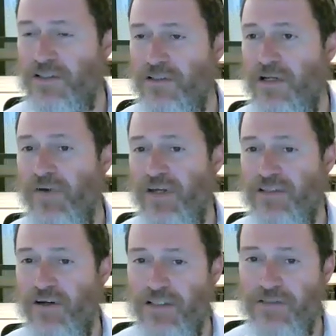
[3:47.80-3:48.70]
He shouldn't have
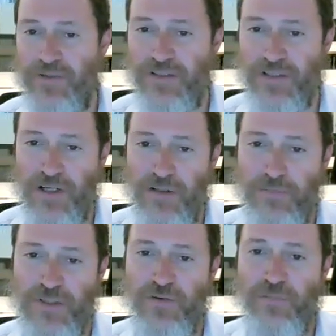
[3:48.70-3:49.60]
asked God for a sign.
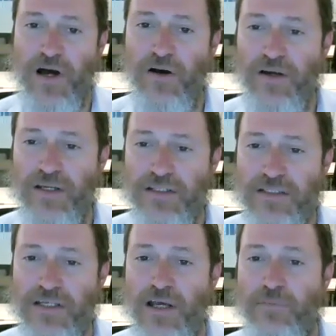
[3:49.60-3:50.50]
Bishvil
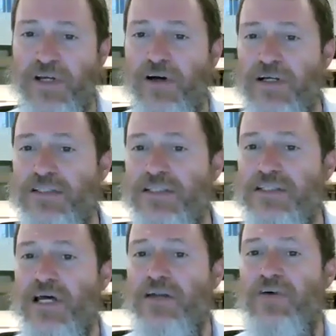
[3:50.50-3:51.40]
ma'ois, because he
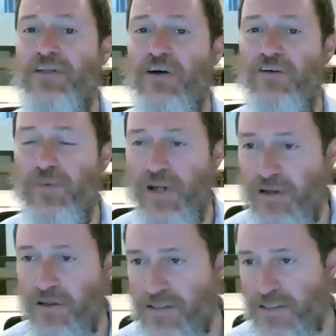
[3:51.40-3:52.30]
said, V'atoiv
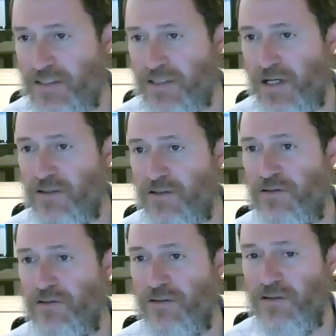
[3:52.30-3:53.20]
beinecha sisi, that I
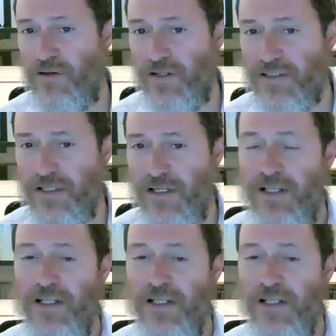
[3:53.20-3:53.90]
did good in your eyes.